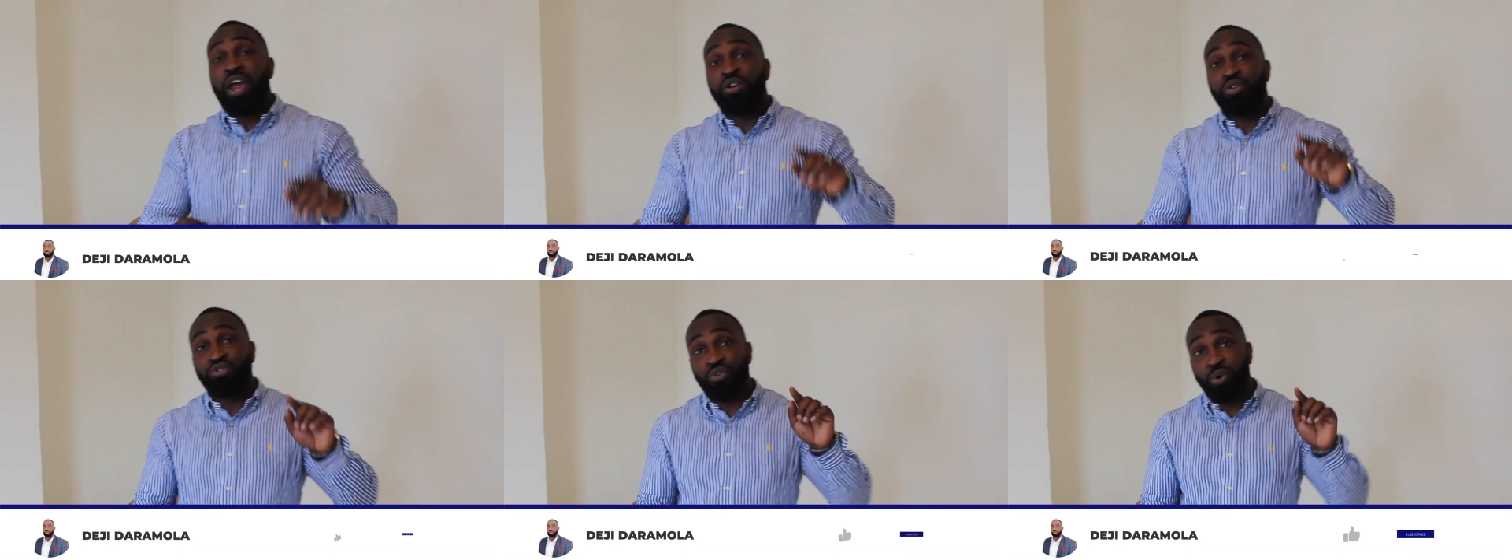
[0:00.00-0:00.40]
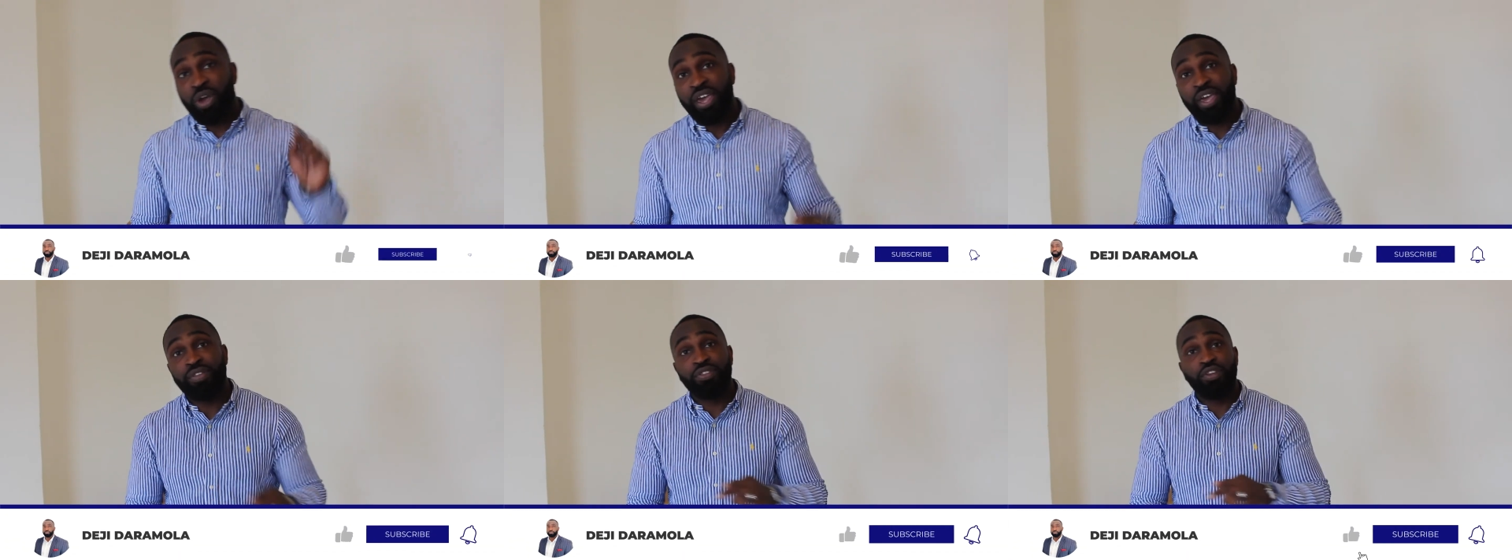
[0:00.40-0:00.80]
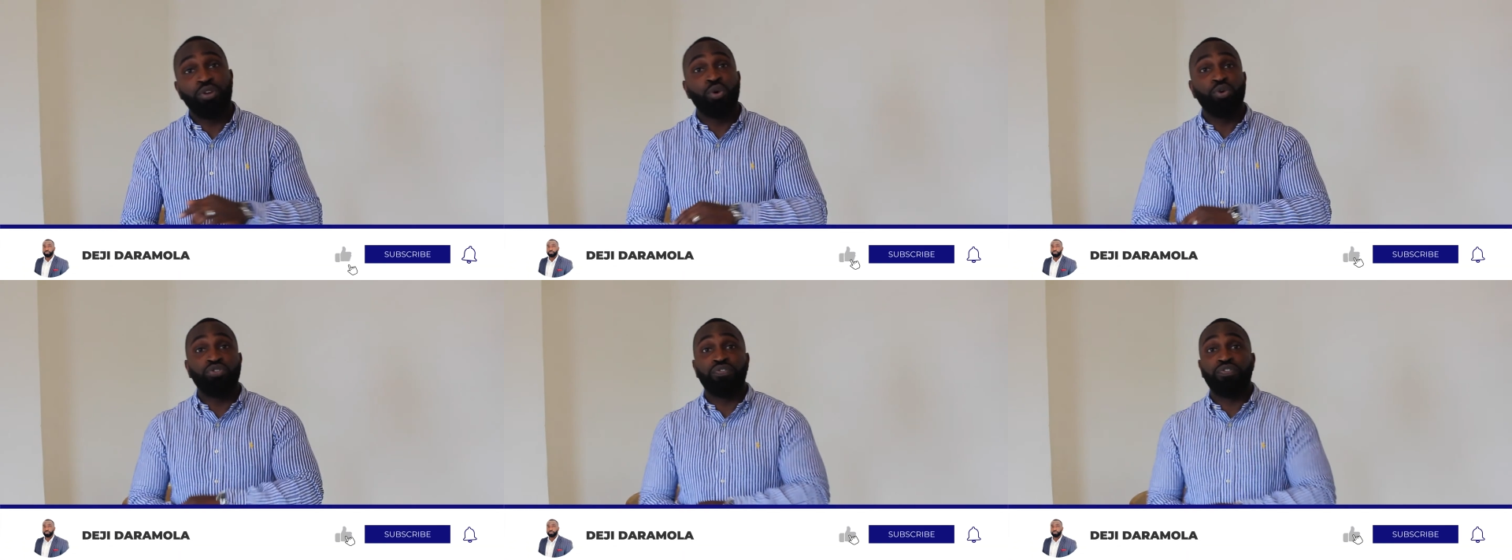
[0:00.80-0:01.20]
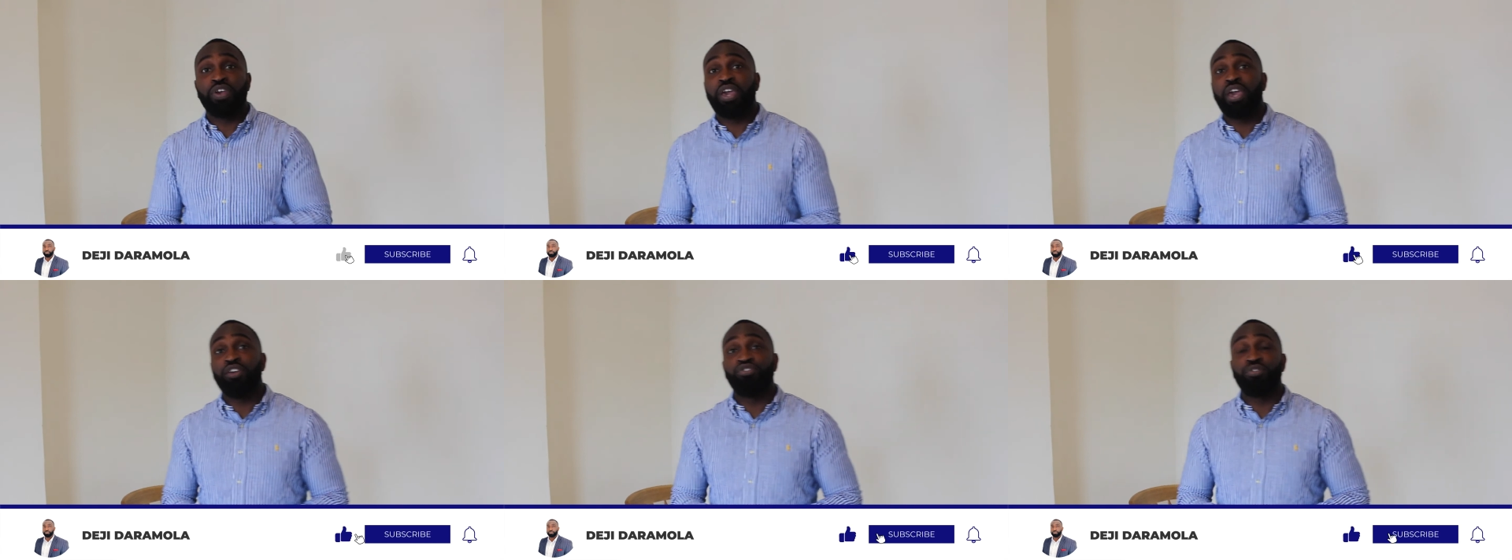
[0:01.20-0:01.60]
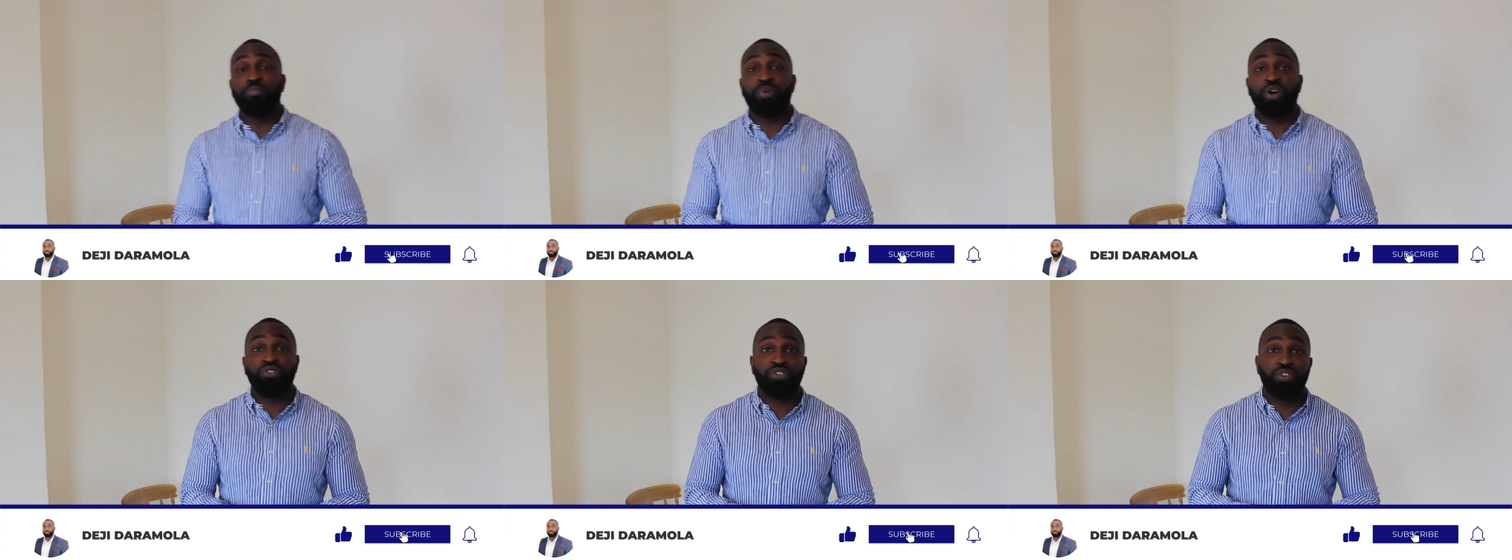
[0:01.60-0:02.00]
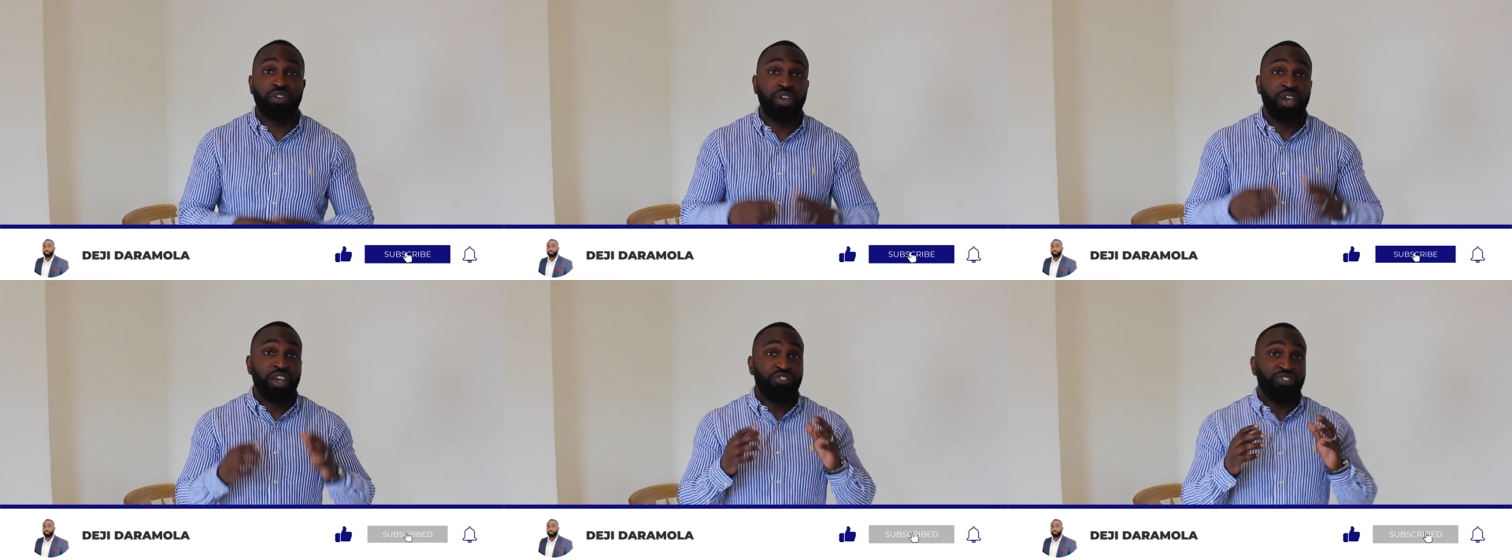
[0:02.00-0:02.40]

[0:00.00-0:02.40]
and also hit the notification button